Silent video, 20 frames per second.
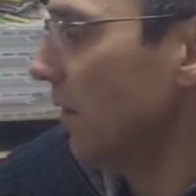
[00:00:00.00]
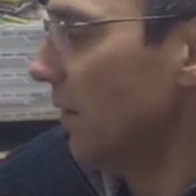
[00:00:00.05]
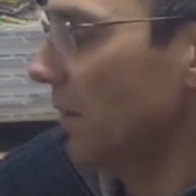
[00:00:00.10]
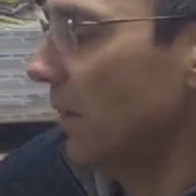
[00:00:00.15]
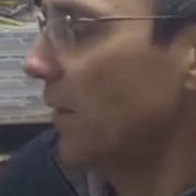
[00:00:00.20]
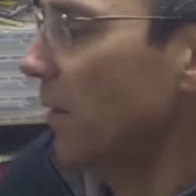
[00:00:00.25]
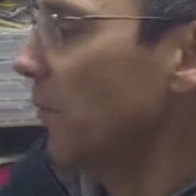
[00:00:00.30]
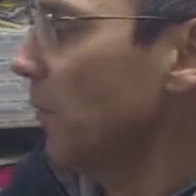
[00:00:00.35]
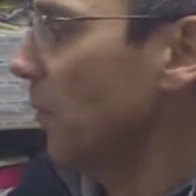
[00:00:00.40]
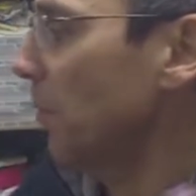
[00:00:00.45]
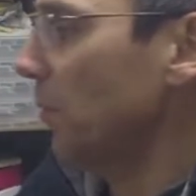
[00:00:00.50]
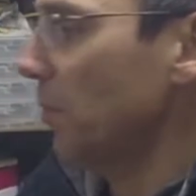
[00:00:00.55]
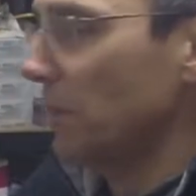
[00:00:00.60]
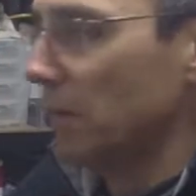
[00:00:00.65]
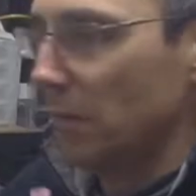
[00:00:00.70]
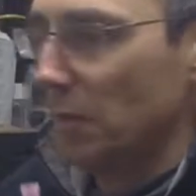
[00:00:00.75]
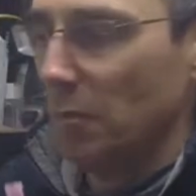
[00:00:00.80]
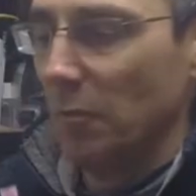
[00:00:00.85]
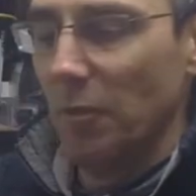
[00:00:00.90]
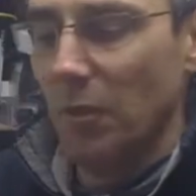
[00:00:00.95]
And we'll put
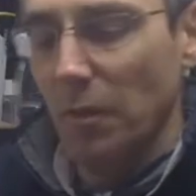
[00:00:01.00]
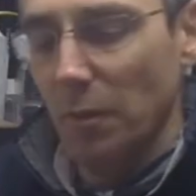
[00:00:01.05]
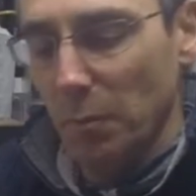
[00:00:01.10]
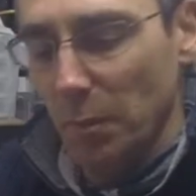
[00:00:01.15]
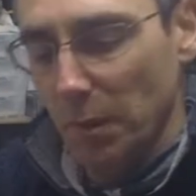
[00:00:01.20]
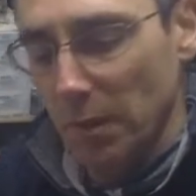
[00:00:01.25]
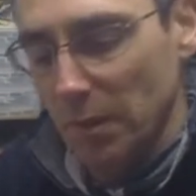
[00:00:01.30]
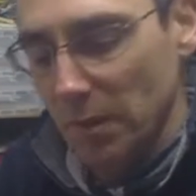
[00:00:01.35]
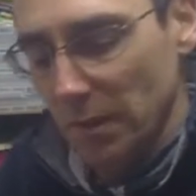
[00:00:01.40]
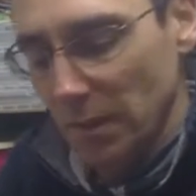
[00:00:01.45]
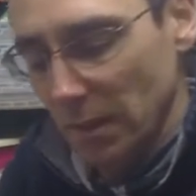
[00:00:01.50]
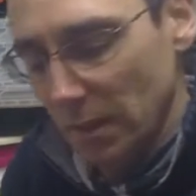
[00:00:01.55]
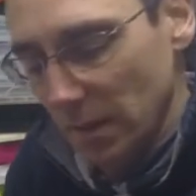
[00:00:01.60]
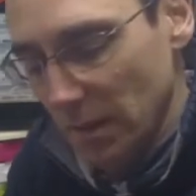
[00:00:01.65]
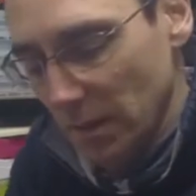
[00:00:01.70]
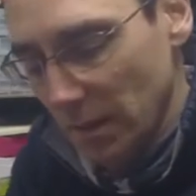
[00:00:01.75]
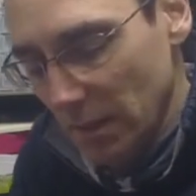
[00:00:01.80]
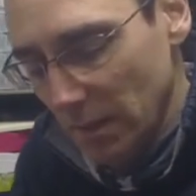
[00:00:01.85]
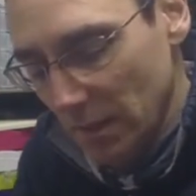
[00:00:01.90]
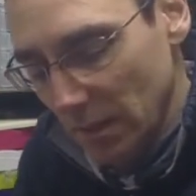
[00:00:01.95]
some on the
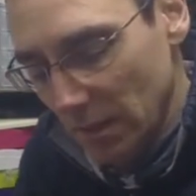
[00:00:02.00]
piston.